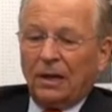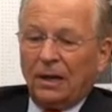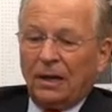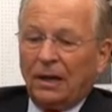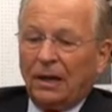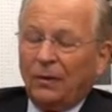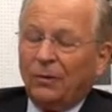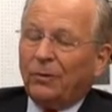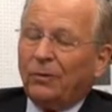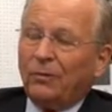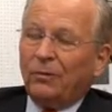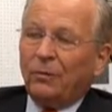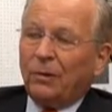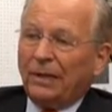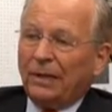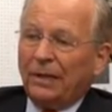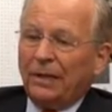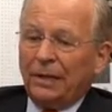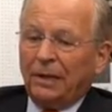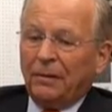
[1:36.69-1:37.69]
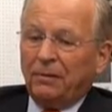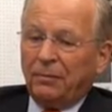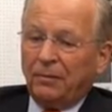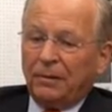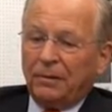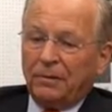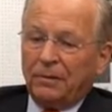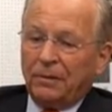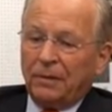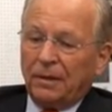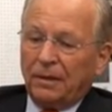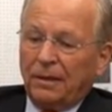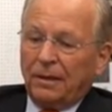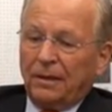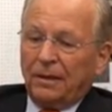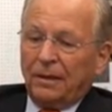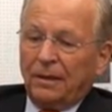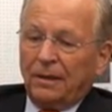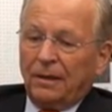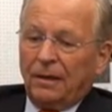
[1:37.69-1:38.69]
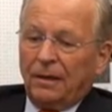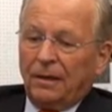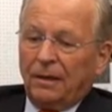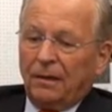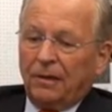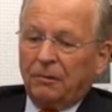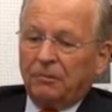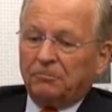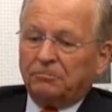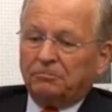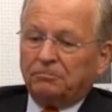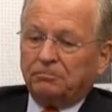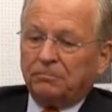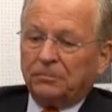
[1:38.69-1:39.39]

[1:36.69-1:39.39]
how do we deal with a